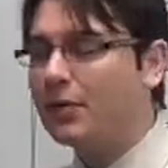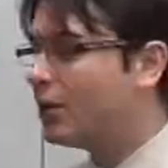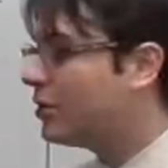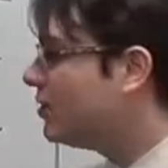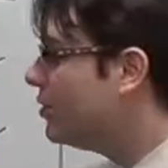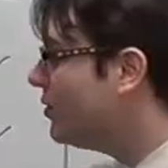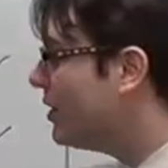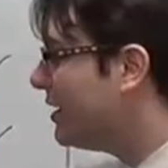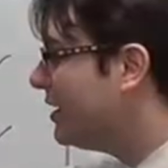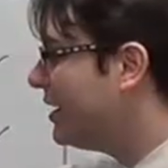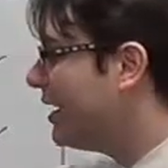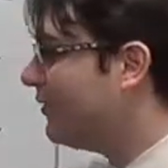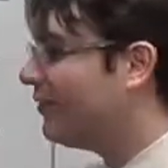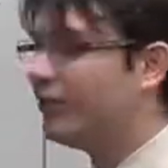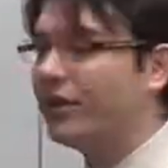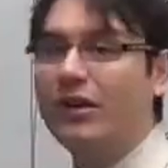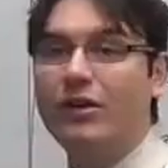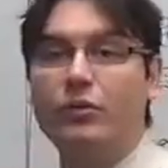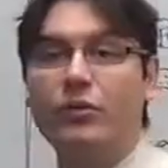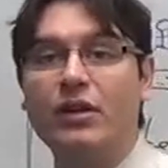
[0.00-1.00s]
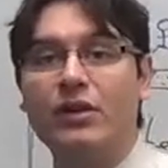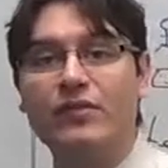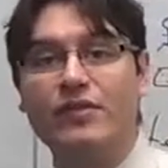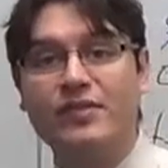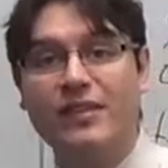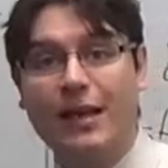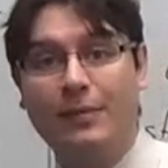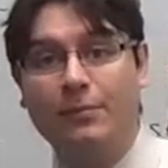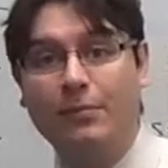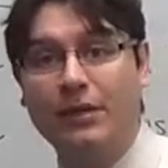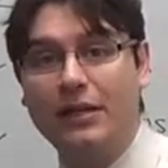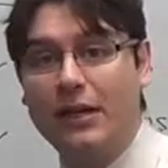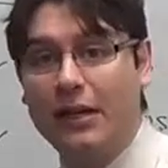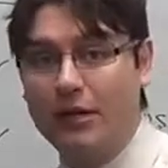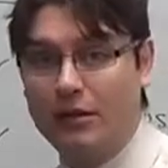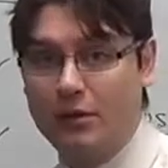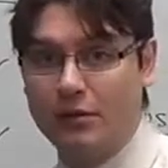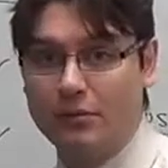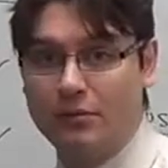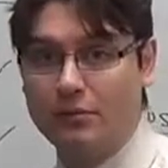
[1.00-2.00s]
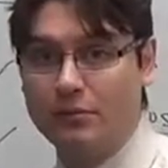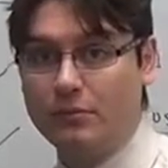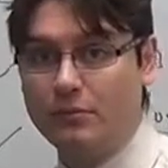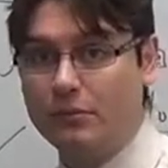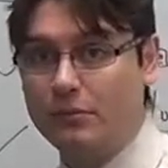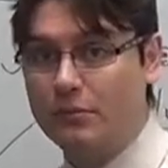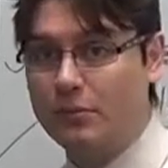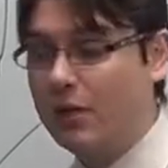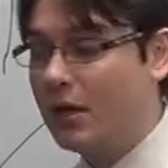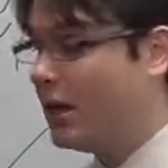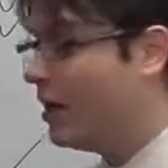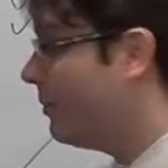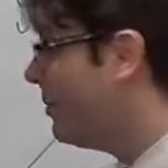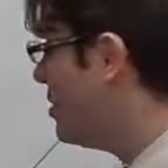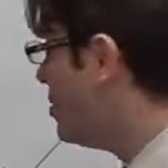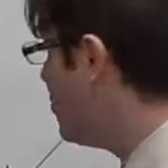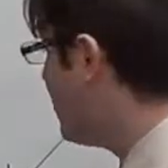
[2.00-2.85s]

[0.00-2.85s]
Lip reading: You can never get rid of sampling error, but